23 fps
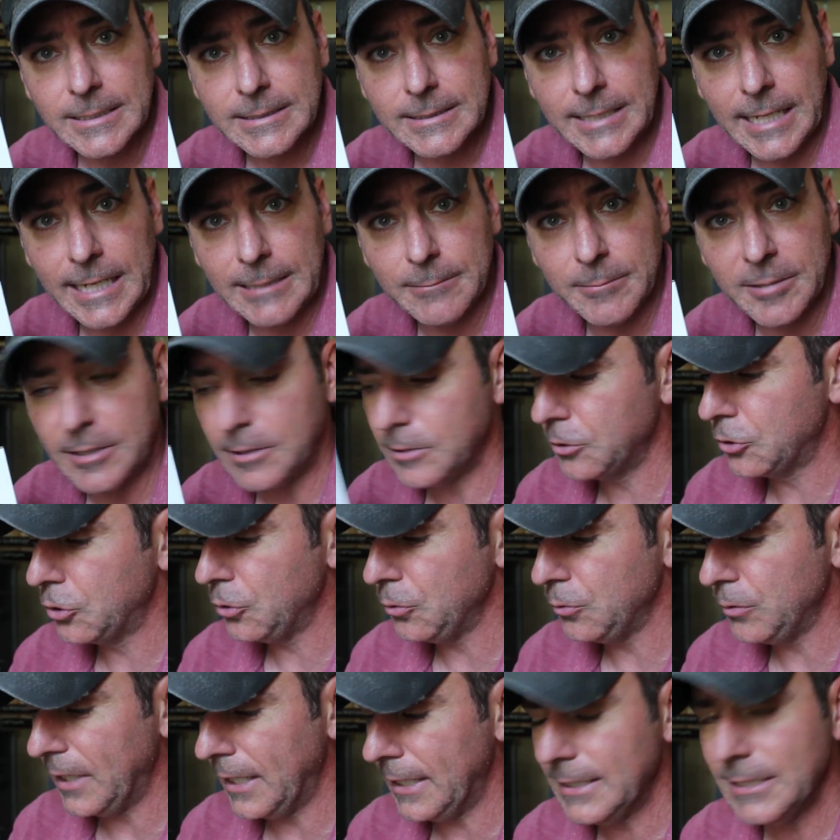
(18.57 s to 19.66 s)
Came in in
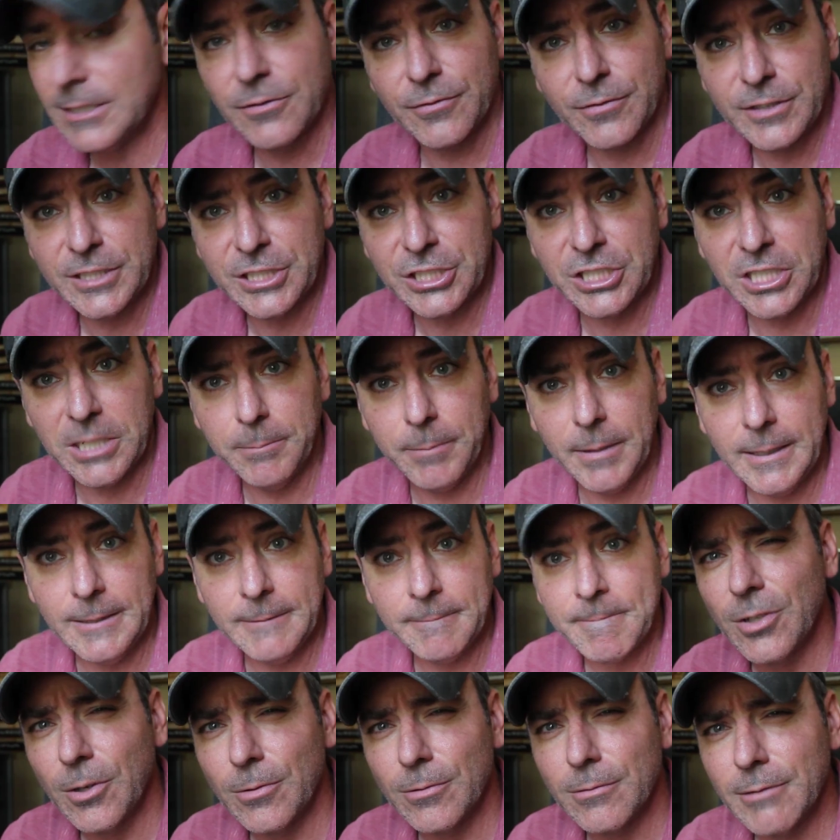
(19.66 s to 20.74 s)
two days, free shipping.
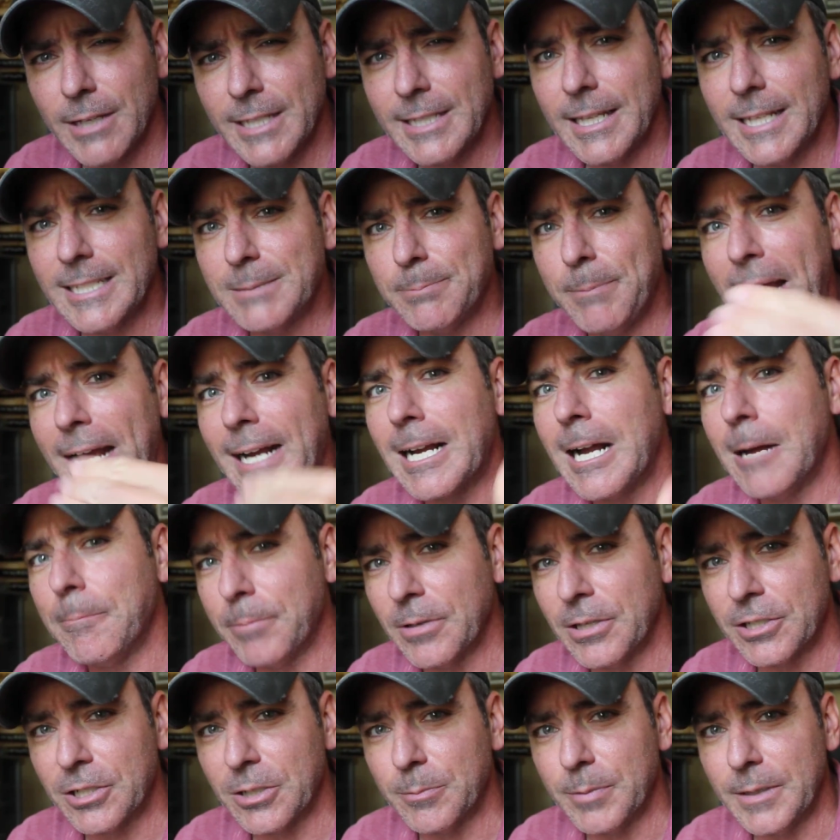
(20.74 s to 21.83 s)
So let, let's back up a
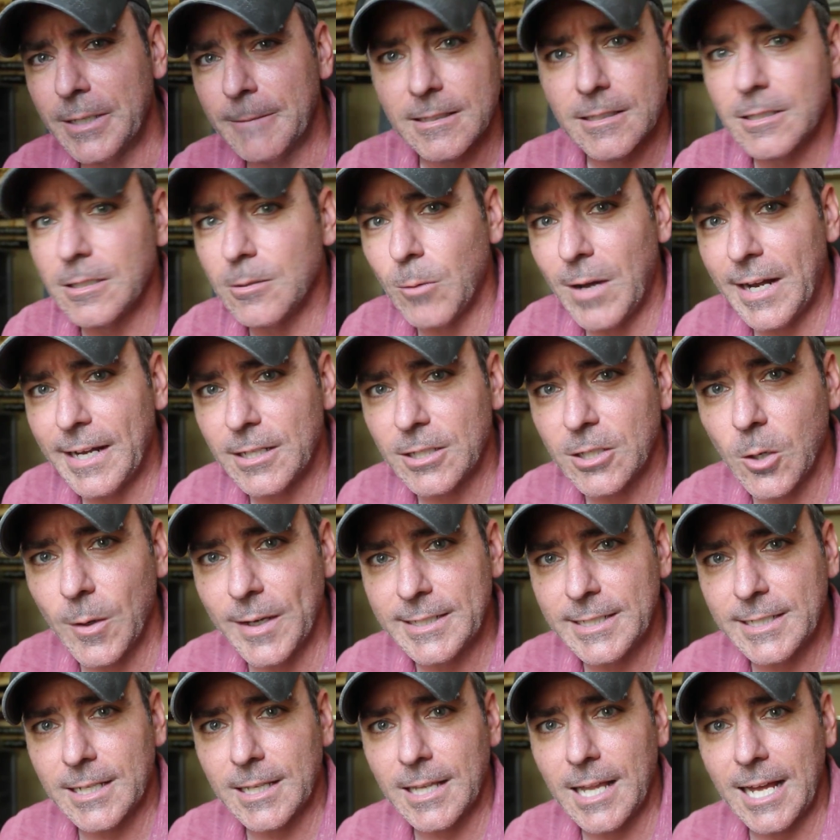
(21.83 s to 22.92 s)
little bit. A little while ago I
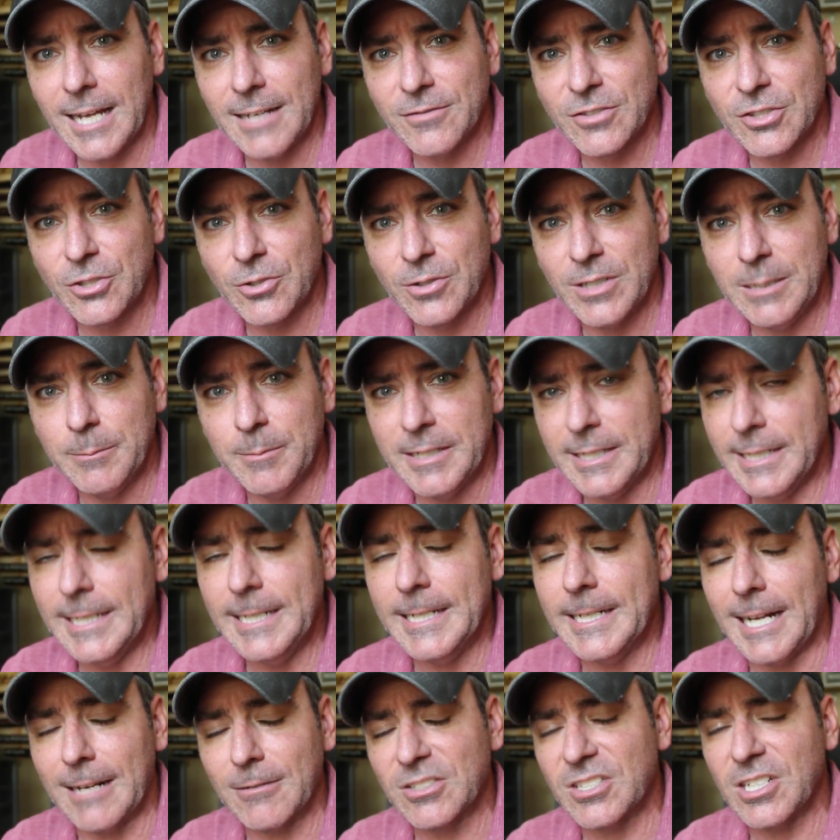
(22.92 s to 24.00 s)
did a live stream, and in
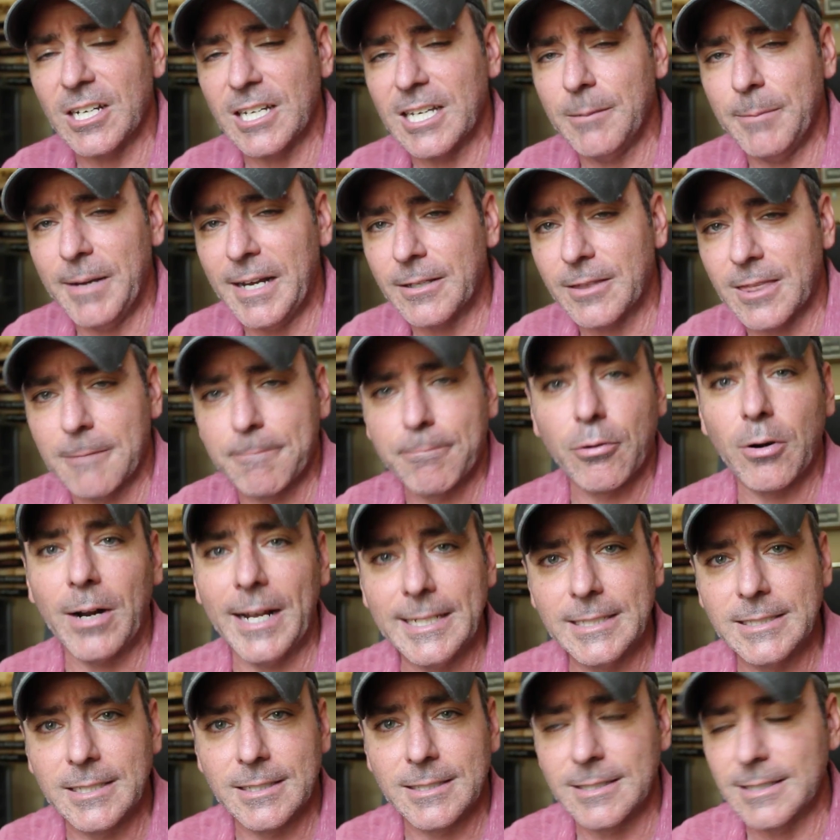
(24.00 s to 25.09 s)
it I was talking about the
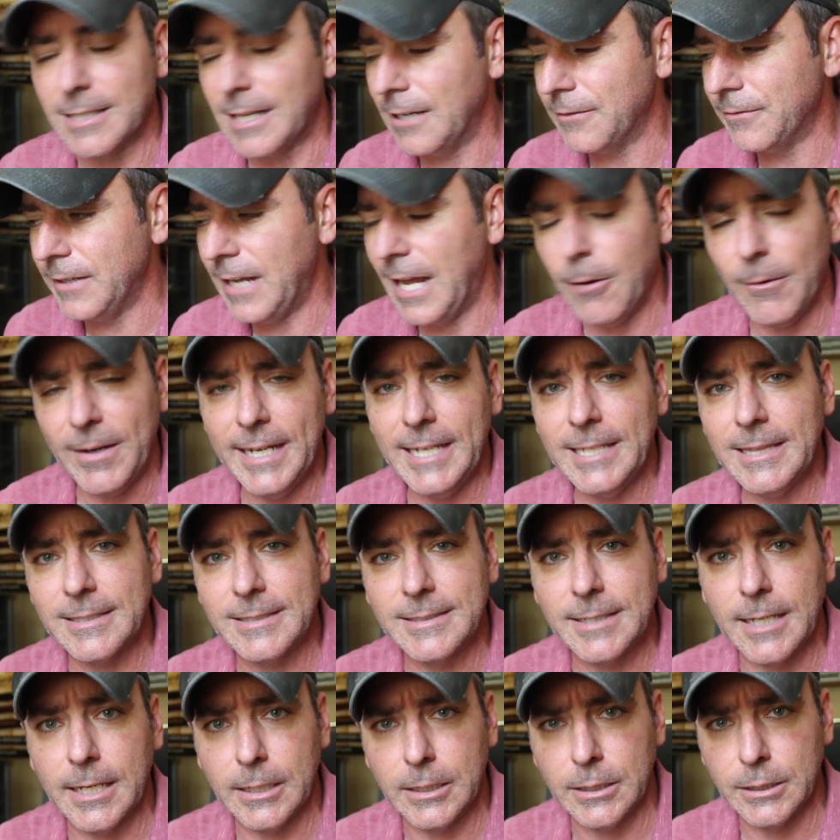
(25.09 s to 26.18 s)
price of stuff and how I hate the
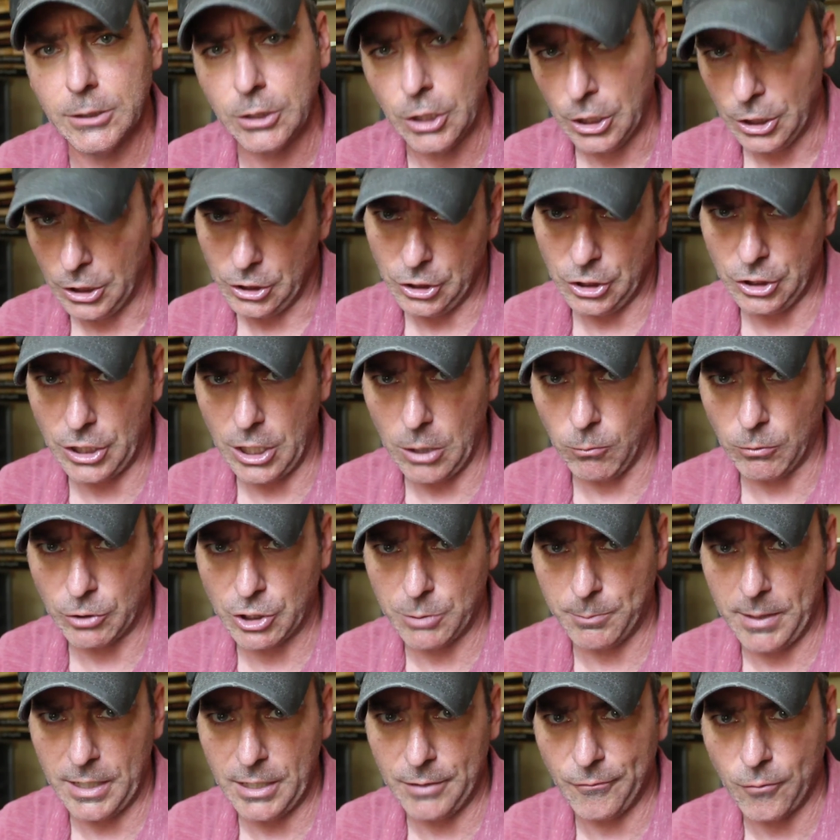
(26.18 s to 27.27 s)
saying, you get what
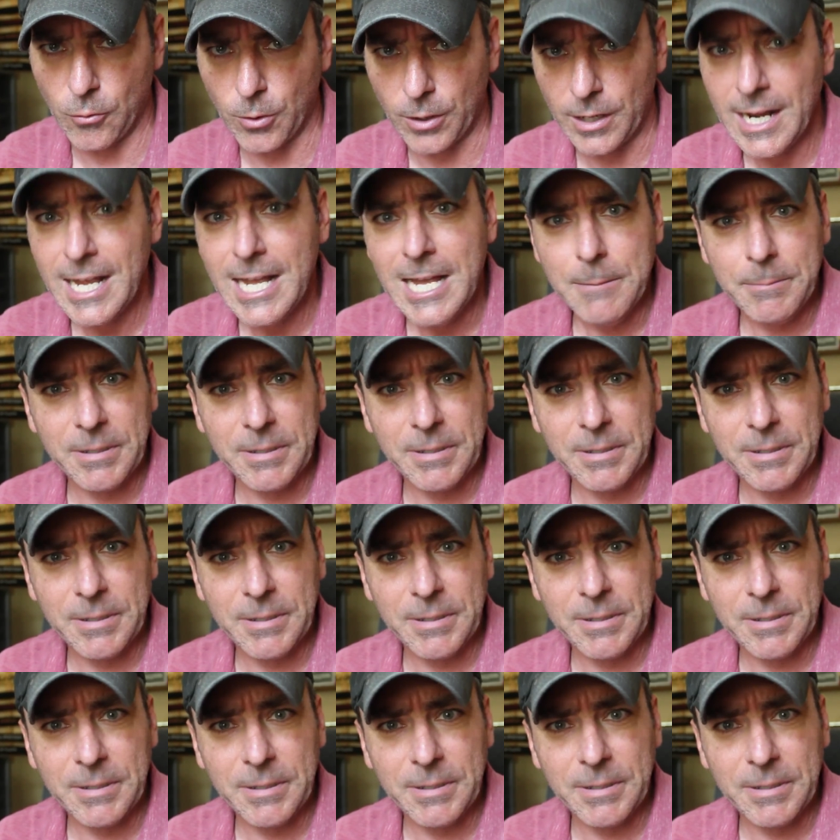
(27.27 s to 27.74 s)
you pay for.